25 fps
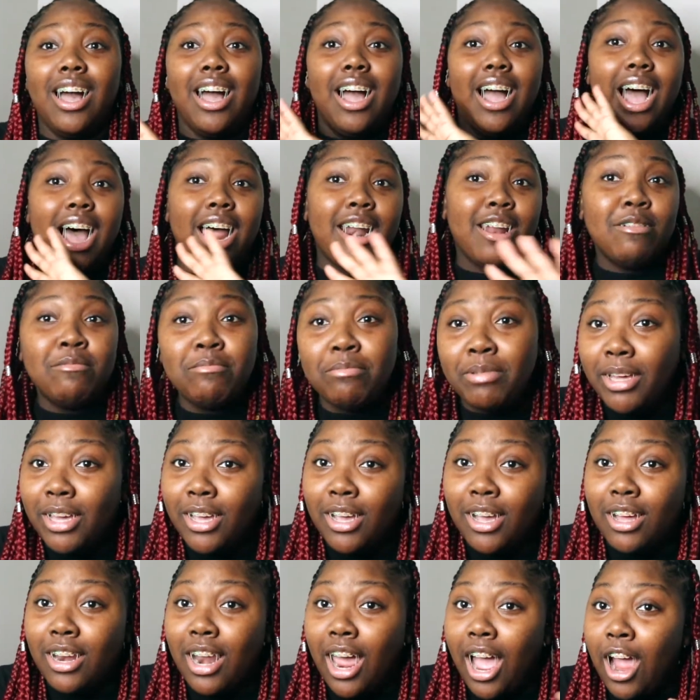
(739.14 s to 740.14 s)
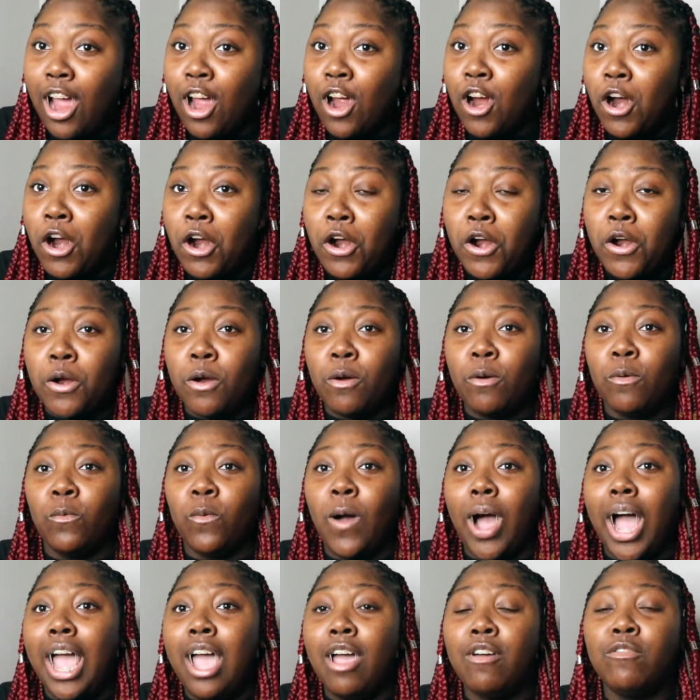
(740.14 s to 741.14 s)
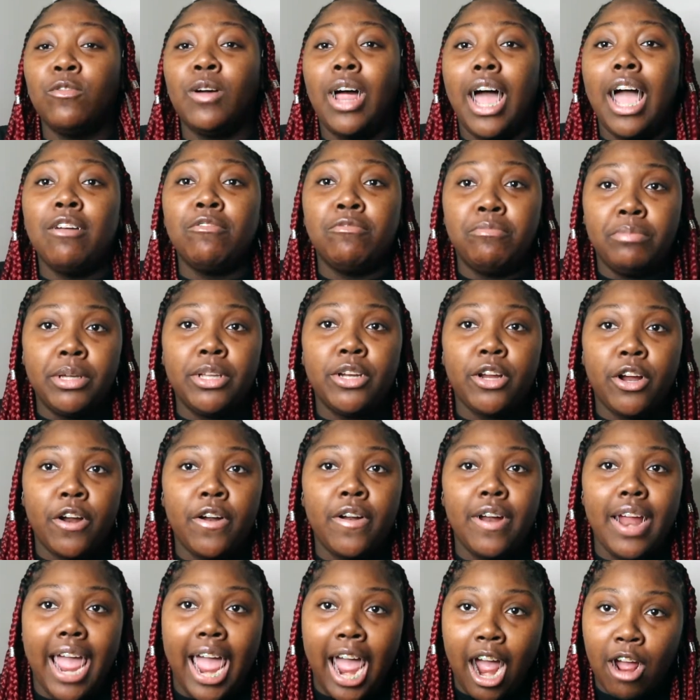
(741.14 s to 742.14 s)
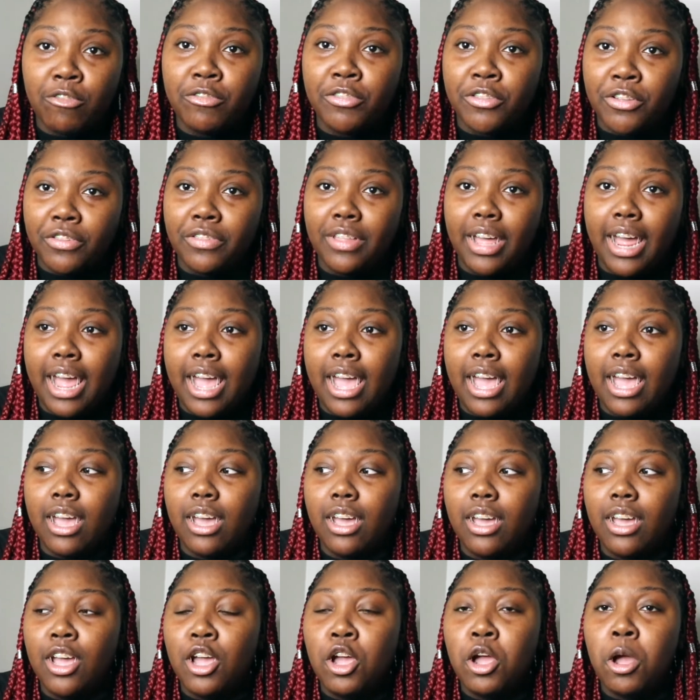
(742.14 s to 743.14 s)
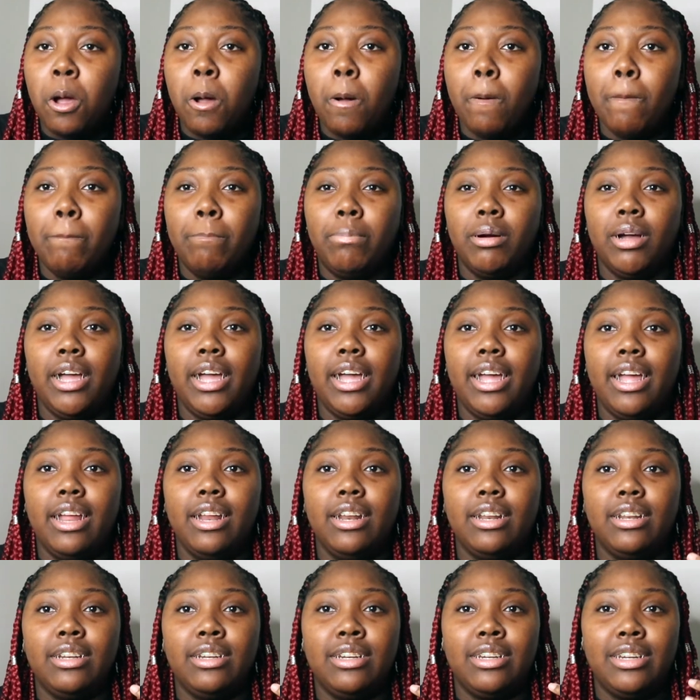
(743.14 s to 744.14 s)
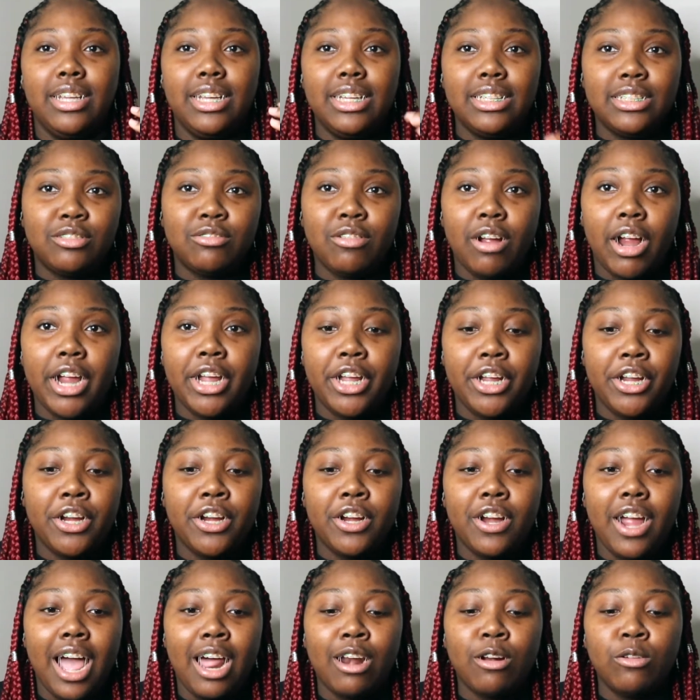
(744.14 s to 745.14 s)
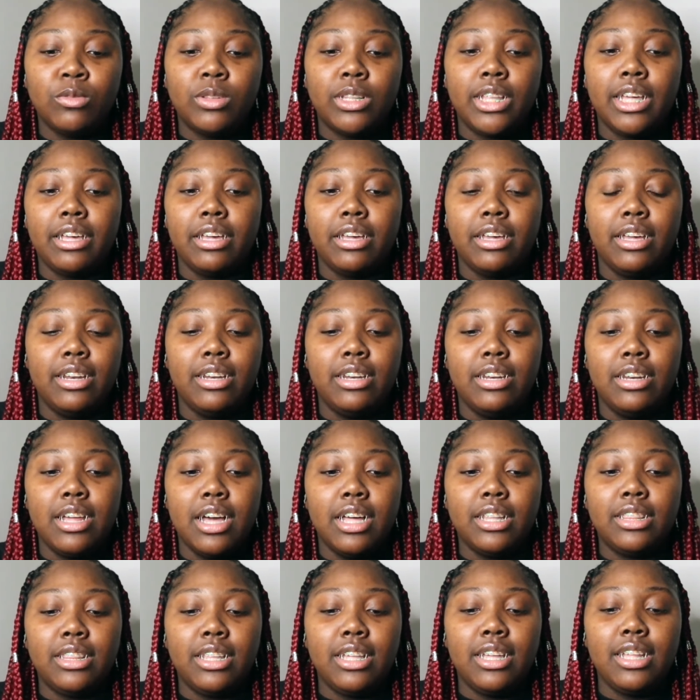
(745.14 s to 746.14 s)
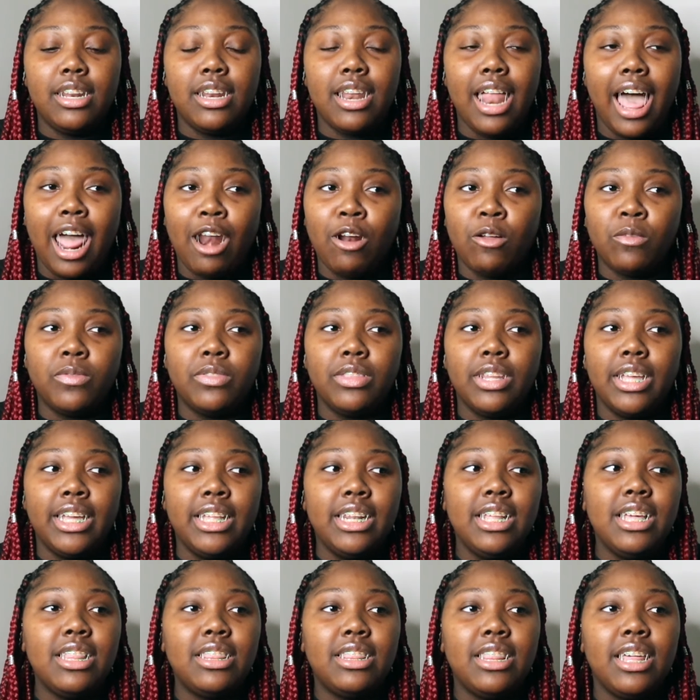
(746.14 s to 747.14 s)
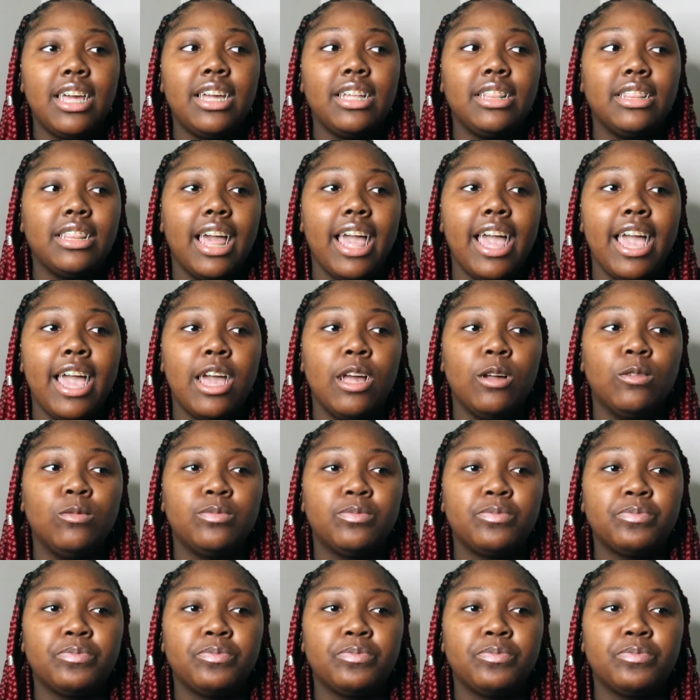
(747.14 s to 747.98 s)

I done been, like, hurt. I've been hurt after that. But this right here, I don't think anything that